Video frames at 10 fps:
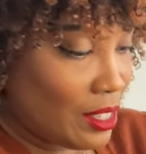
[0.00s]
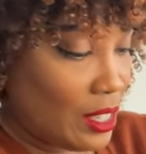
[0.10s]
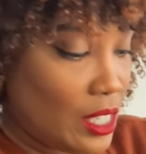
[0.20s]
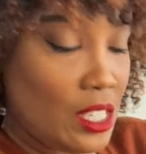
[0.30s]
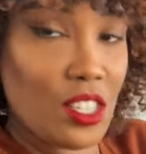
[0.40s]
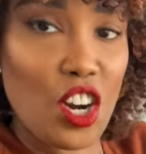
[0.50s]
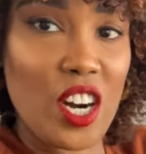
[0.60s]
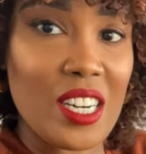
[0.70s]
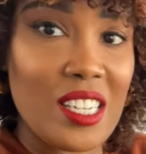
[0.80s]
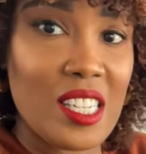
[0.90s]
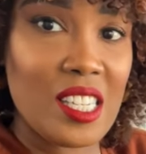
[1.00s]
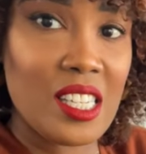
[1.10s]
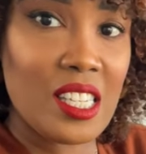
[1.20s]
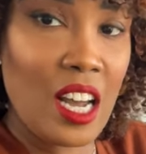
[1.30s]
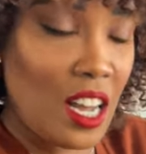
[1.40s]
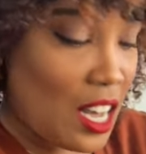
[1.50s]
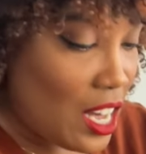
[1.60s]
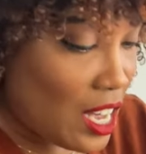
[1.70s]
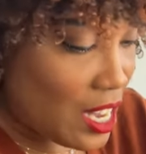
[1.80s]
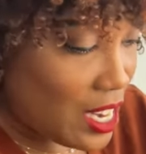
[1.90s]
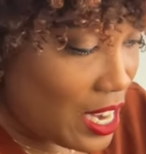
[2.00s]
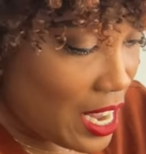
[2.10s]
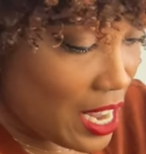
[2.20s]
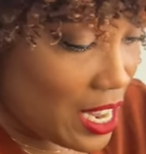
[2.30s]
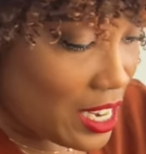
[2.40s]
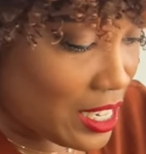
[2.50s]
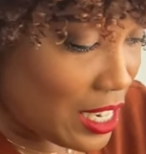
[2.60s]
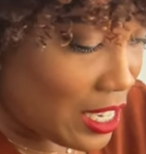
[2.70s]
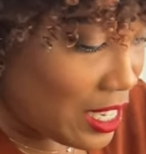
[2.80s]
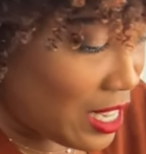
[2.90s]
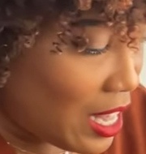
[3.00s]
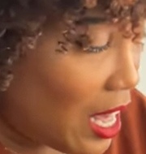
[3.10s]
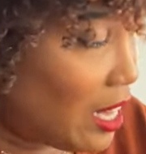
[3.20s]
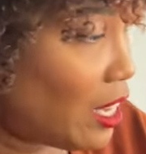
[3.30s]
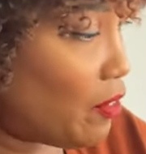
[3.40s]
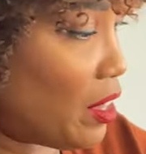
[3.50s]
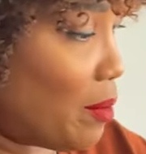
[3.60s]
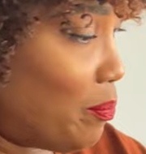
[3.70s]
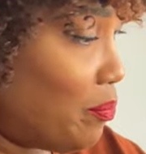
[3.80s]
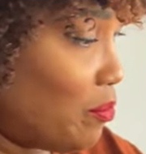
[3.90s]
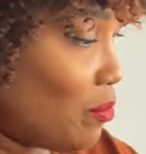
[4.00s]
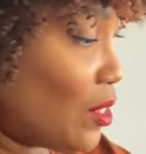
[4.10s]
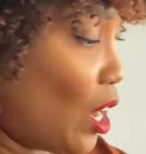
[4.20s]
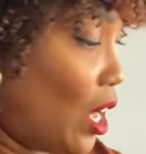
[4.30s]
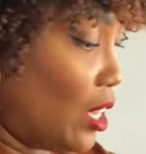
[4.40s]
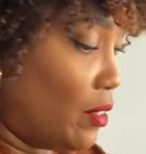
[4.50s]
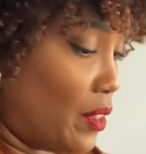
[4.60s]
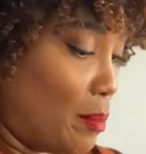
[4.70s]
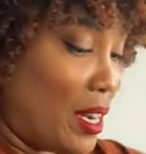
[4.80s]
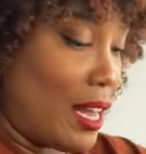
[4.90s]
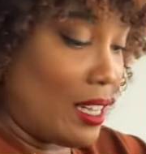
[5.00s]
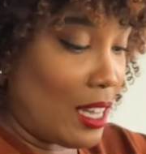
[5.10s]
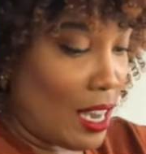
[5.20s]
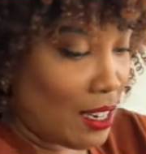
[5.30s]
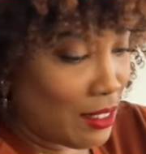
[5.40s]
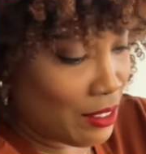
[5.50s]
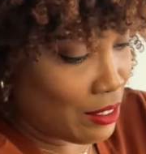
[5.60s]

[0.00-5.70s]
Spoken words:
These are stunning. I love them. All of them are like that.